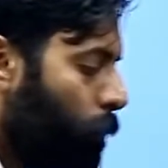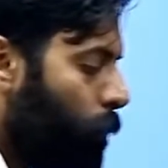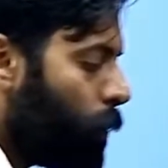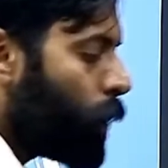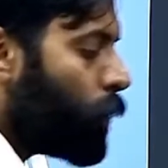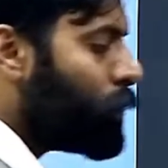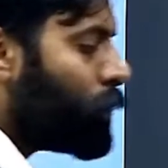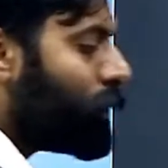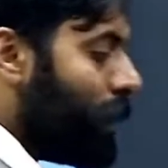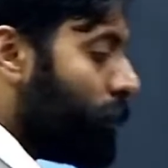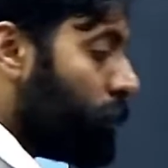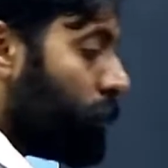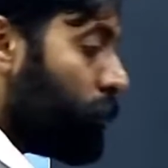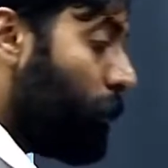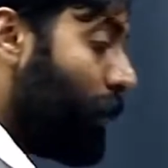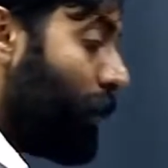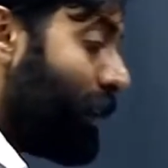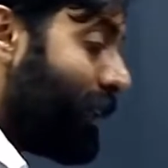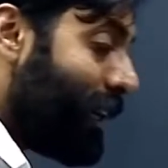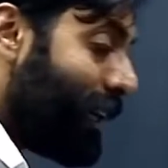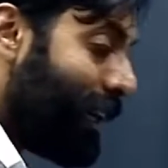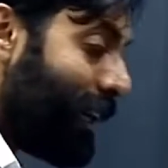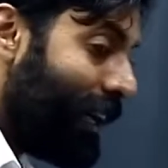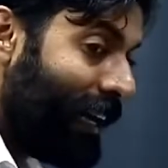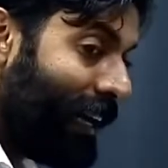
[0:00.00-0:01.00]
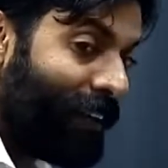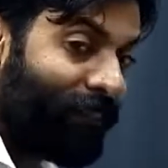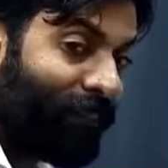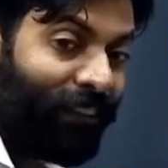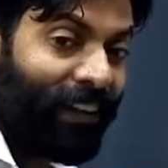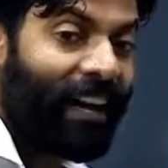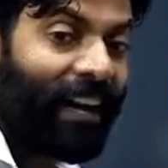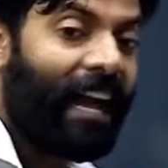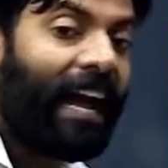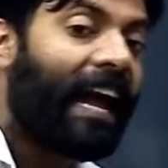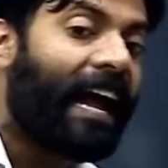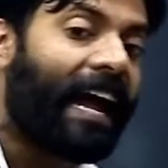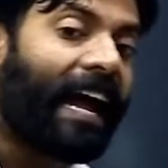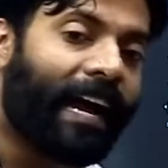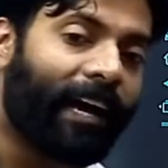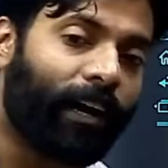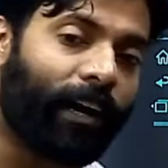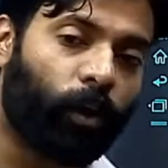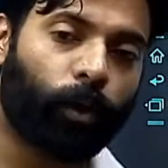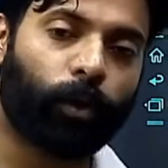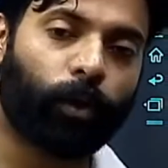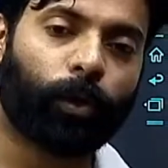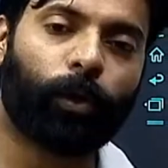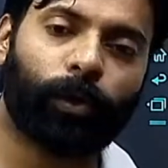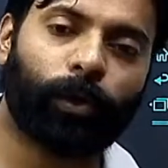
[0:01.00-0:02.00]
of steps, but it will add
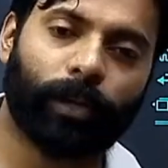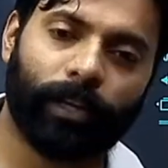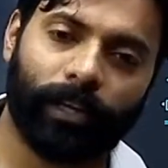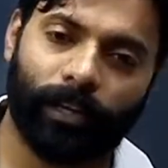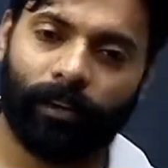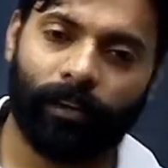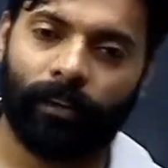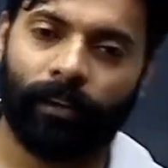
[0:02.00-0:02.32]
on only,